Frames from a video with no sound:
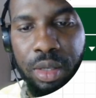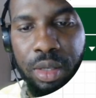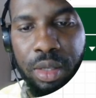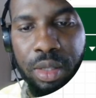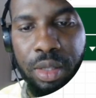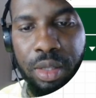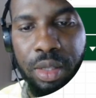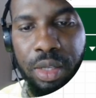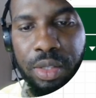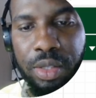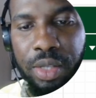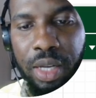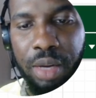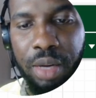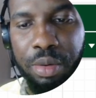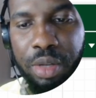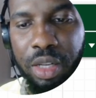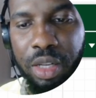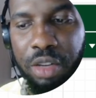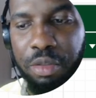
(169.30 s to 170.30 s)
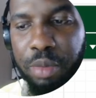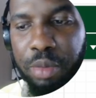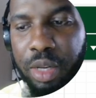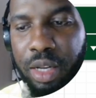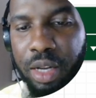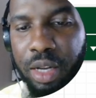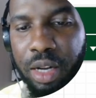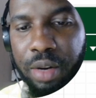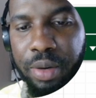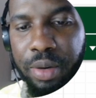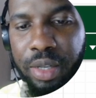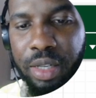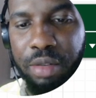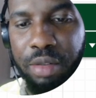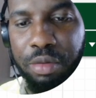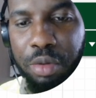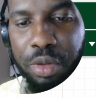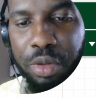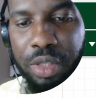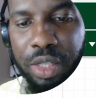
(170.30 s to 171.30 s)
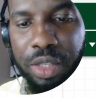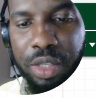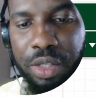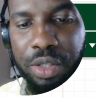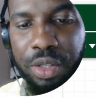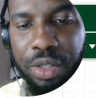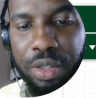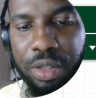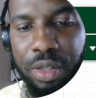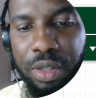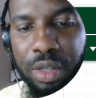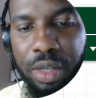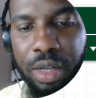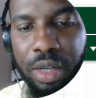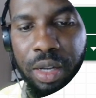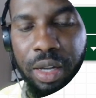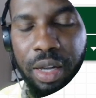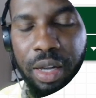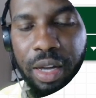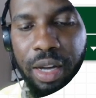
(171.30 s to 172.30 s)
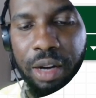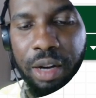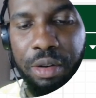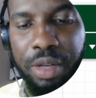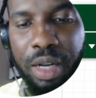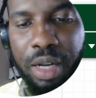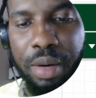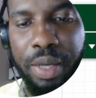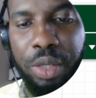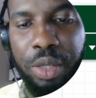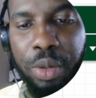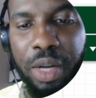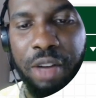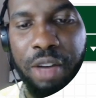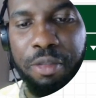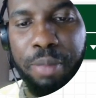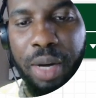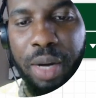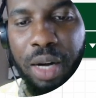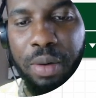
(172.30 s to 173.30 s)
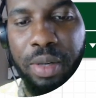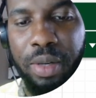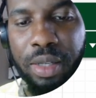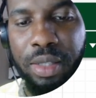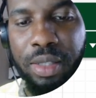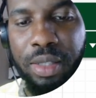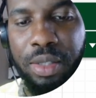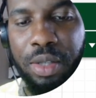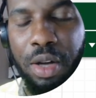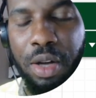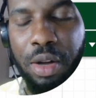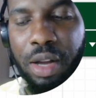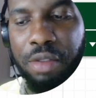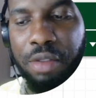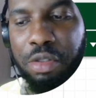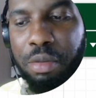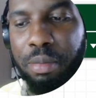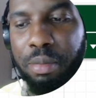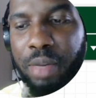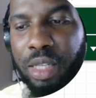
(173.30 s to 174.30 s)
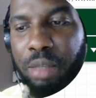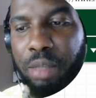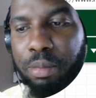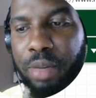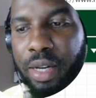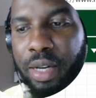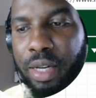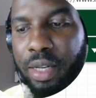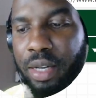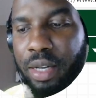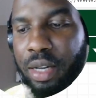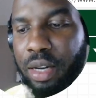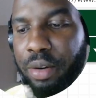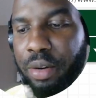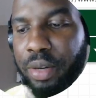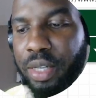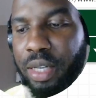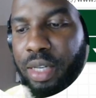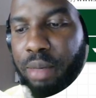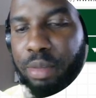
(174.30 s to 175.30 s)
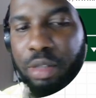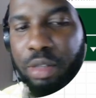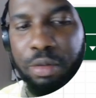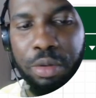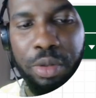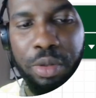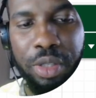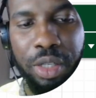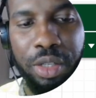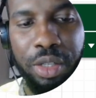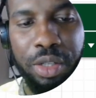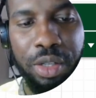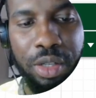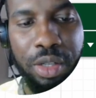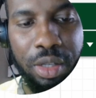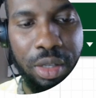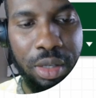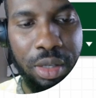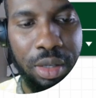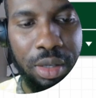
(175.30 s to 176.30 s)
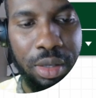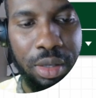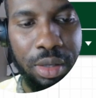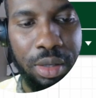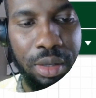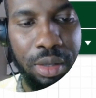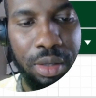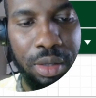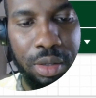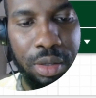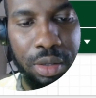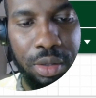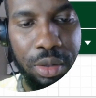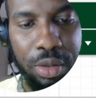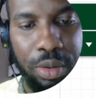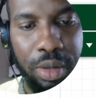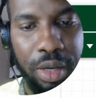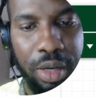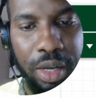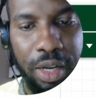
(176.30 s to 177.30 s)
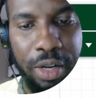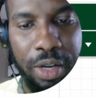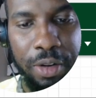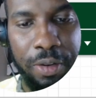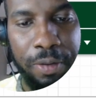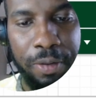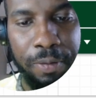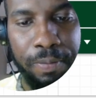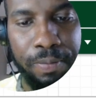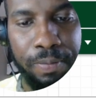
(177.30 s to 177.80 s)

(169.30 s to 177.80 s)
this here will give me the current and voltage. Here, now I don't have power, so I'll have to multiply the current times the voltage. So here,